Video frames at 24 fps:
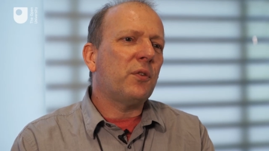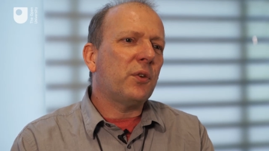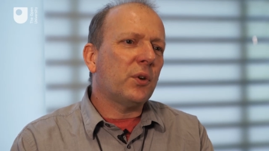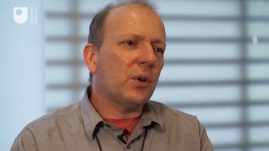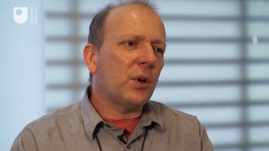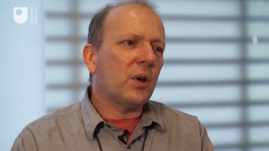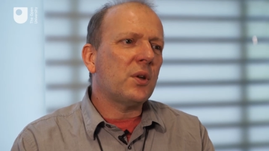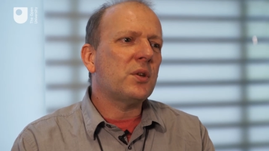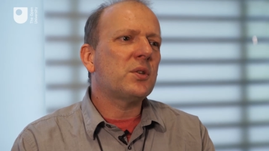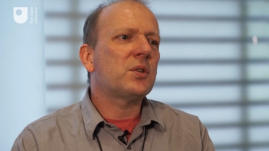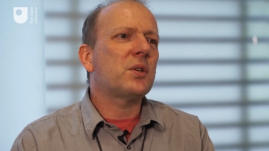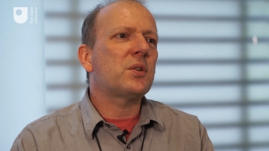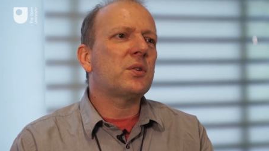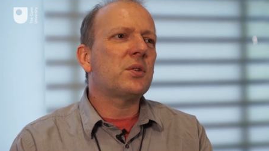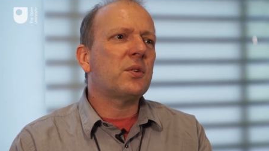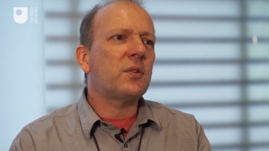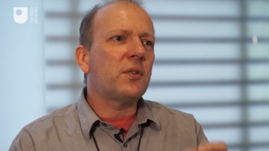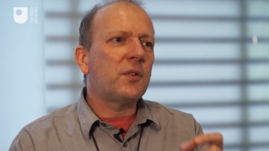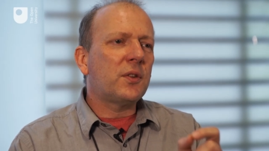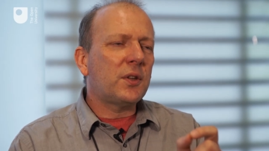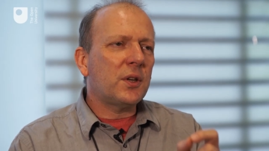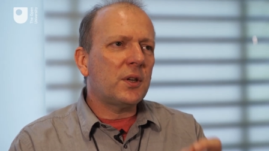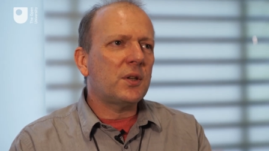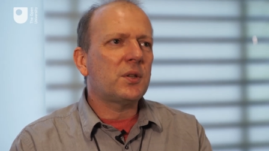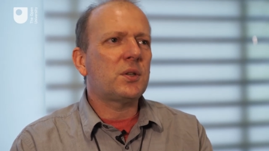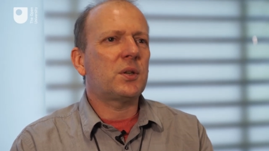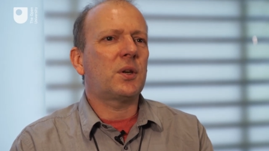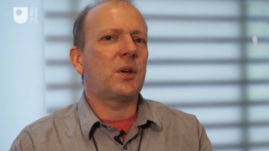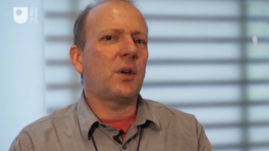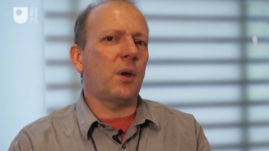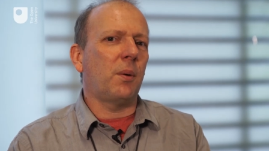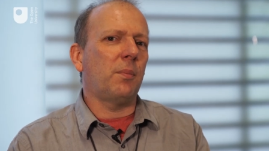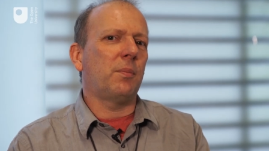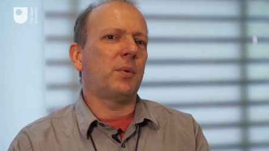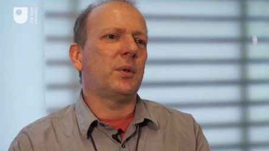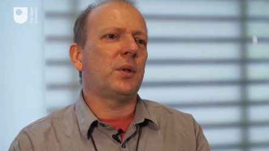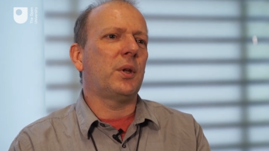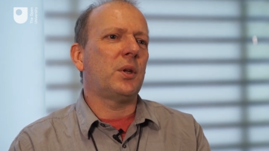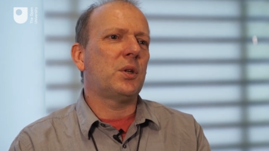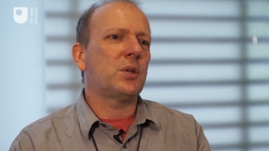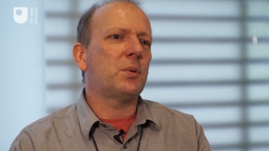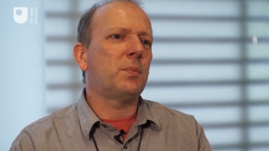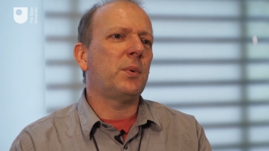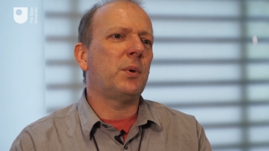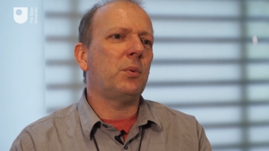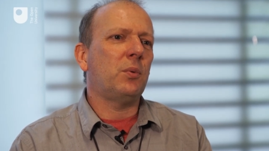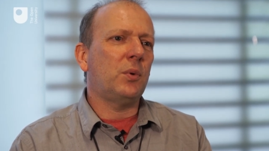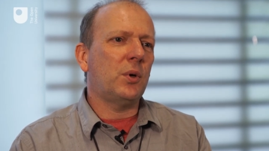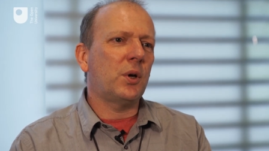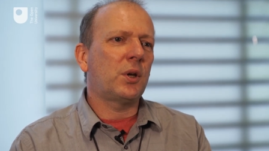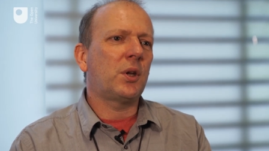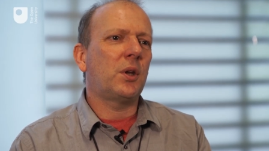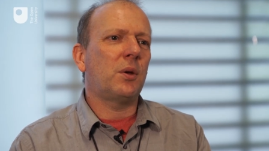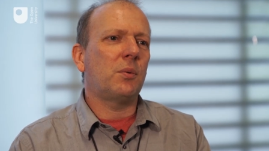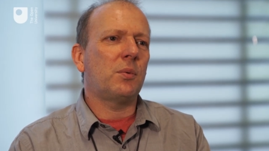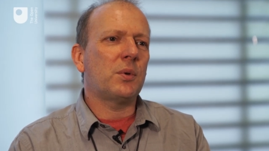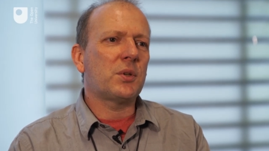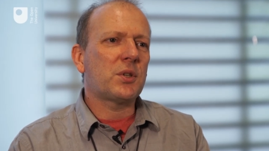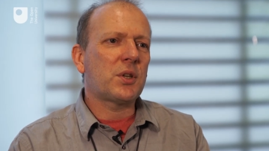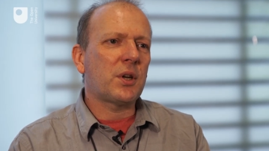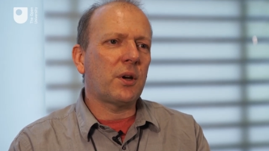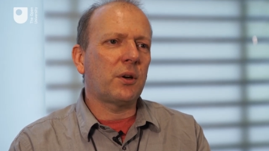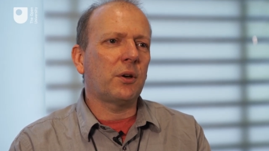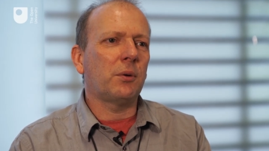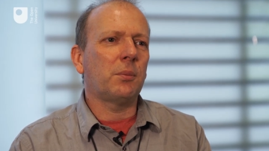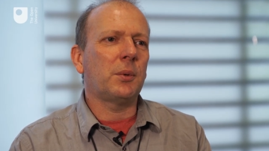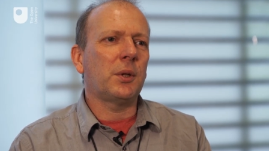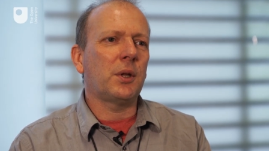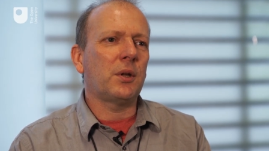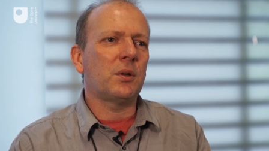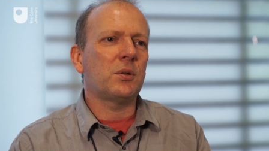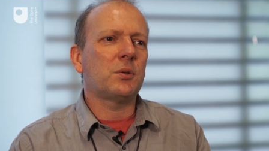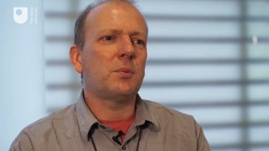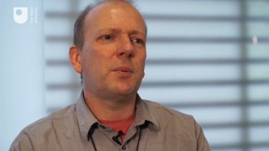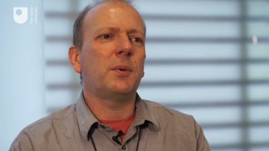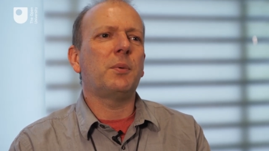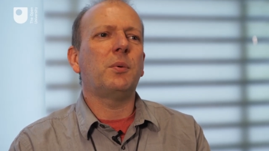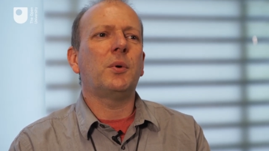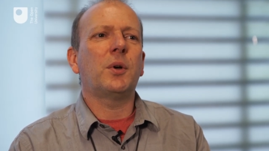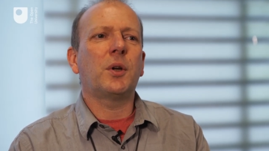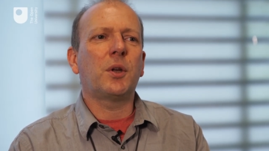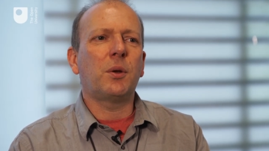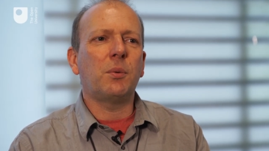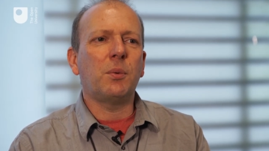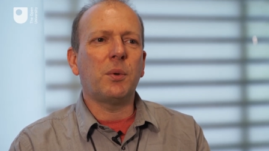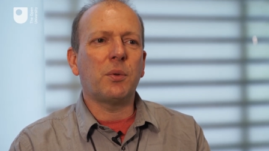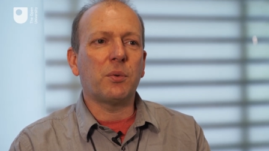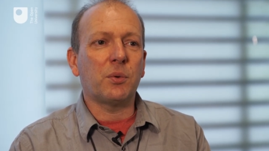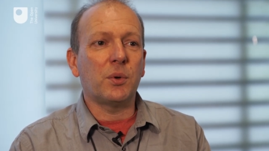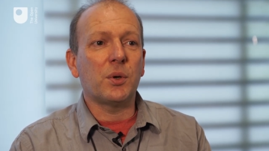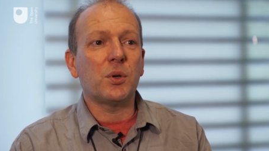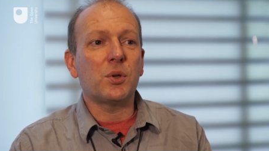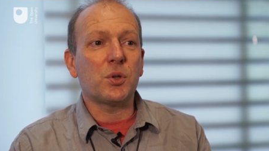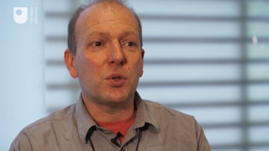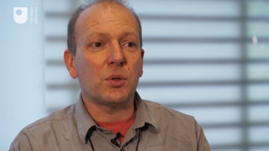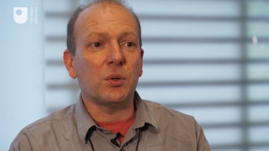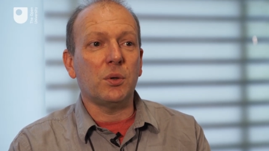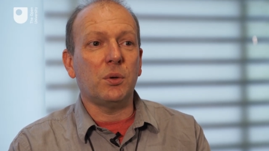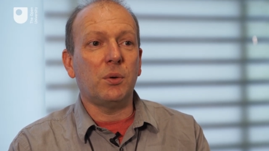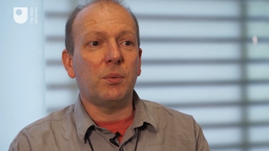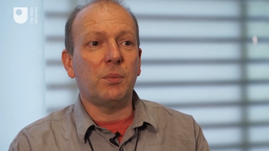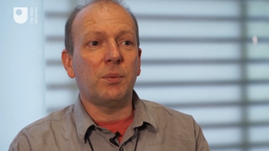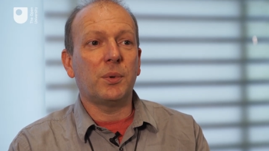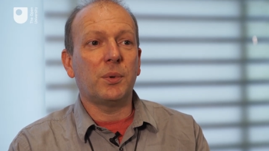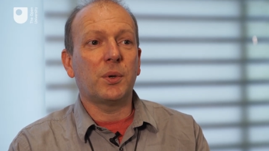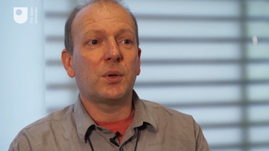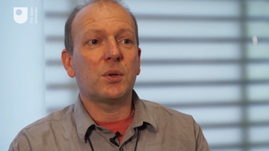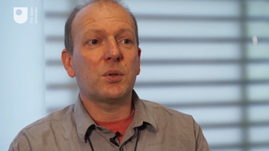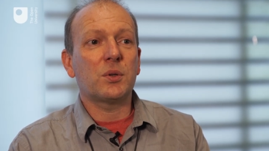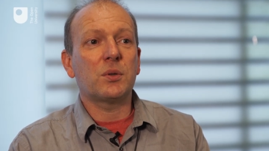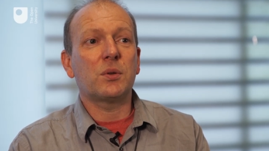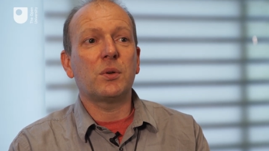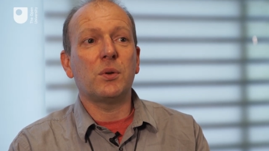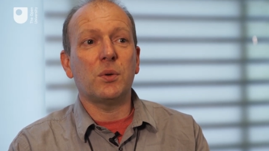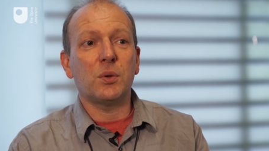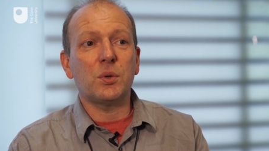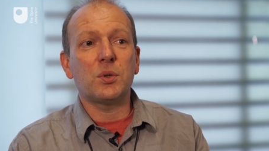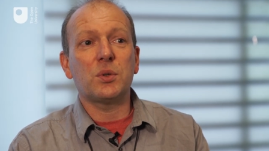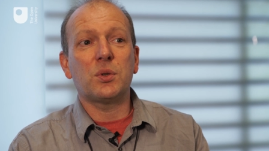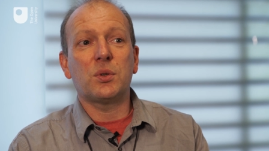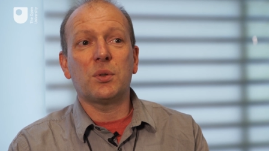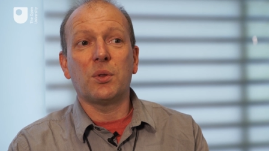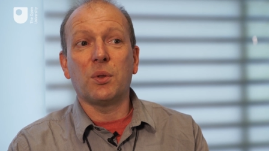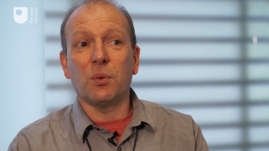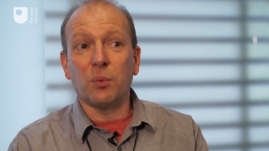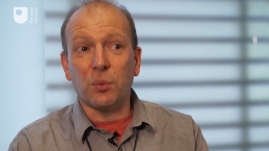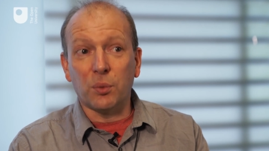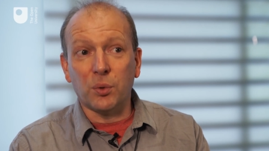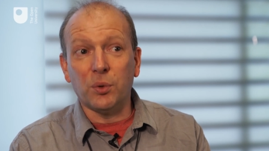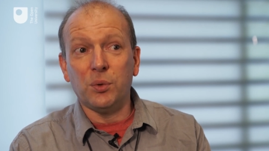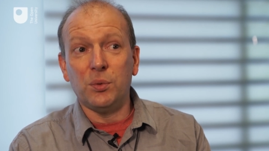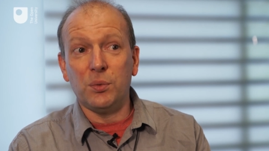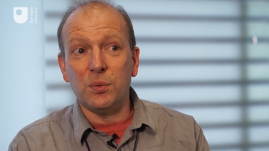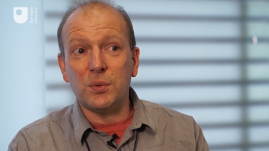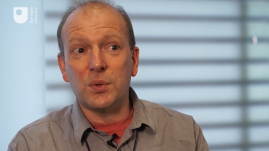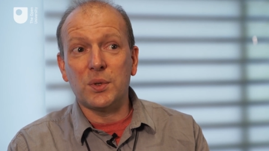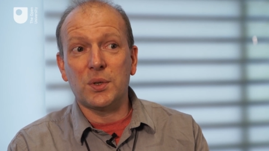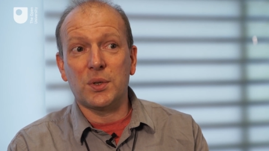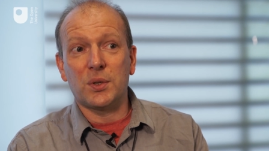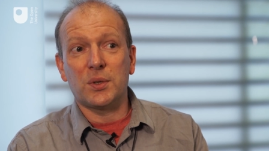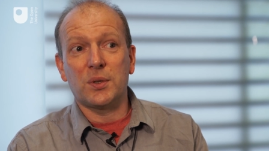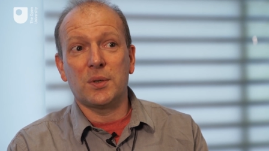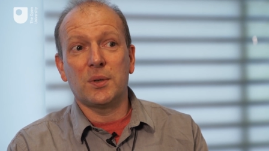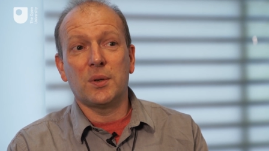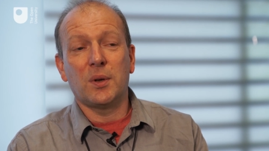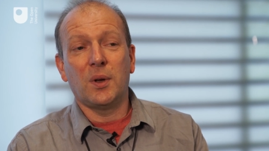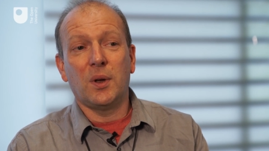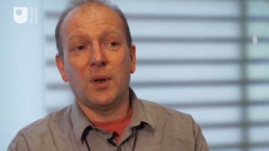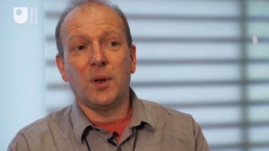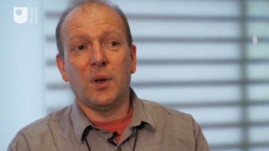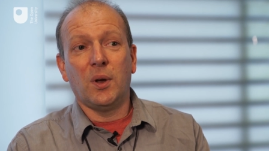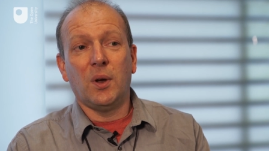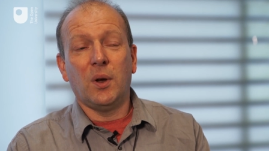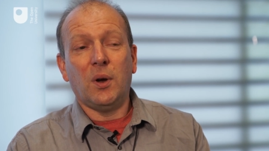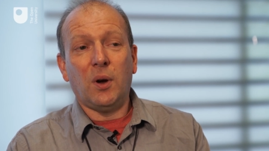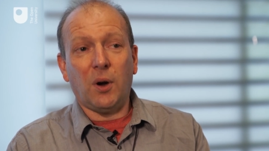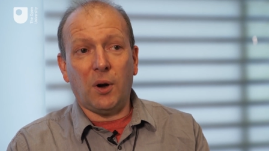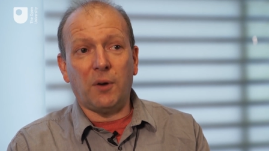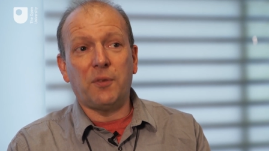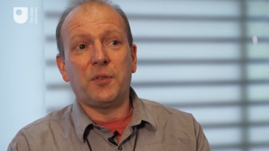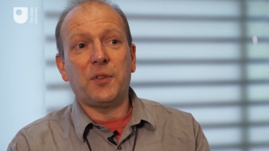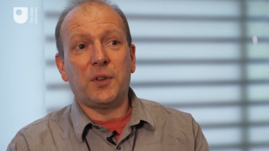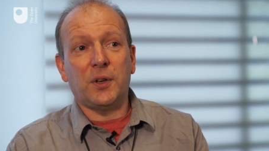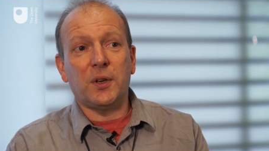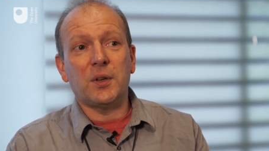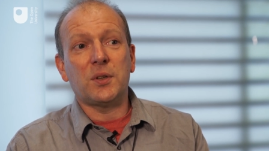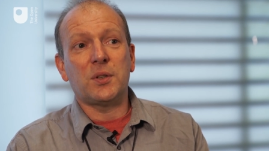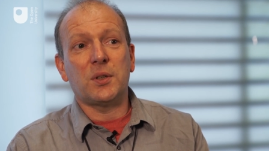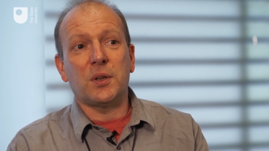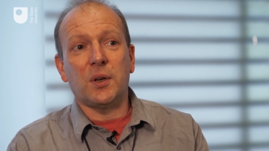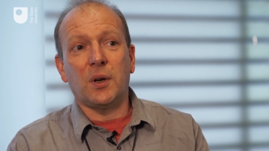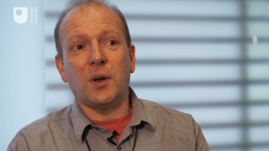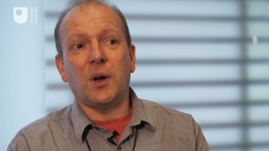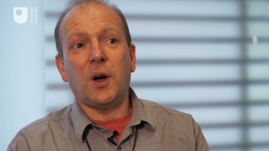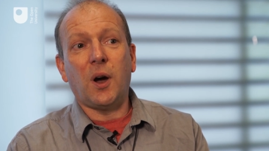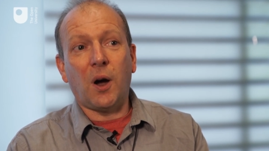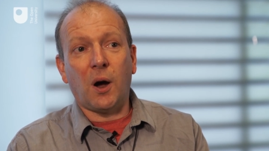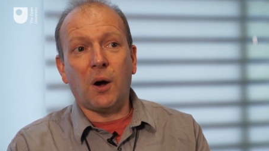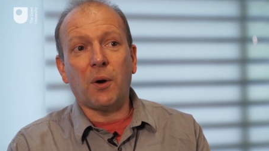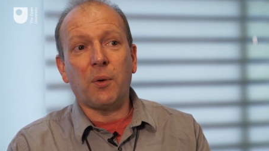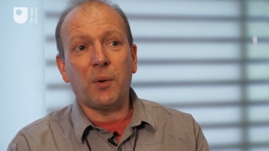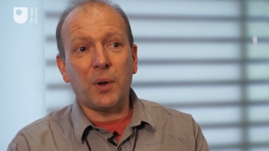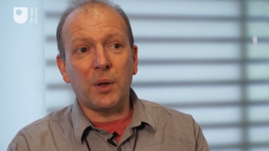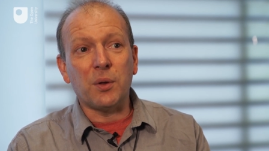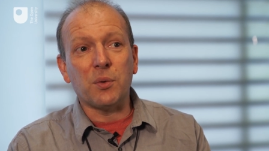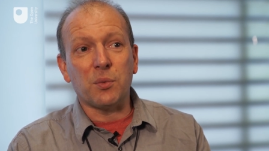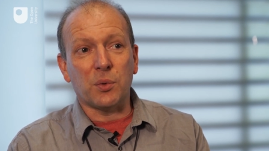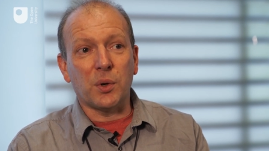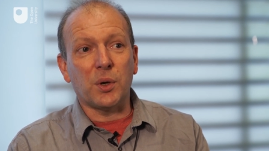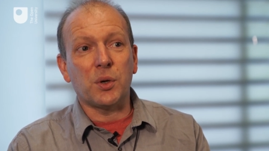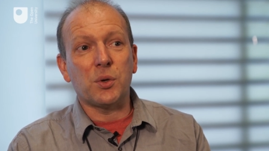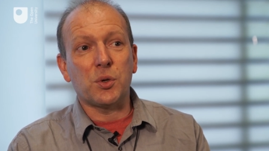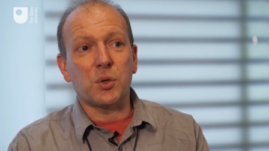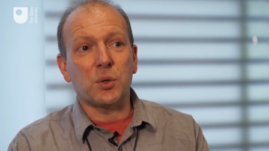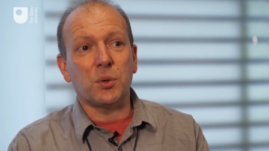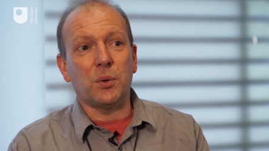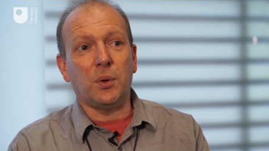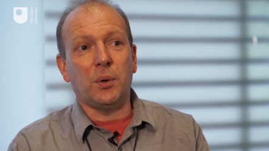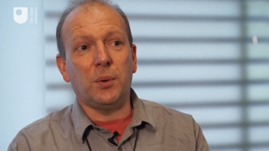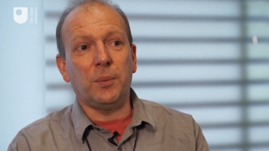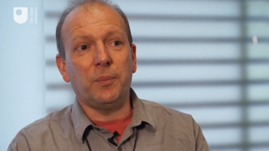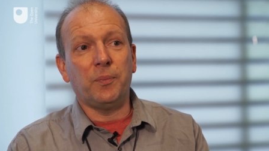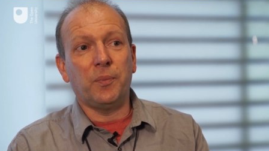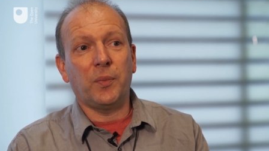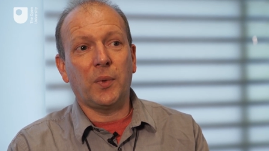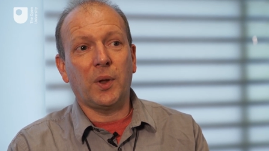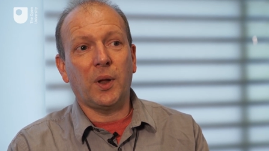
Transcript: for us as a theatre company to be working with ceremony and to be working with ritual, because of course the roots of theatre are in ritual.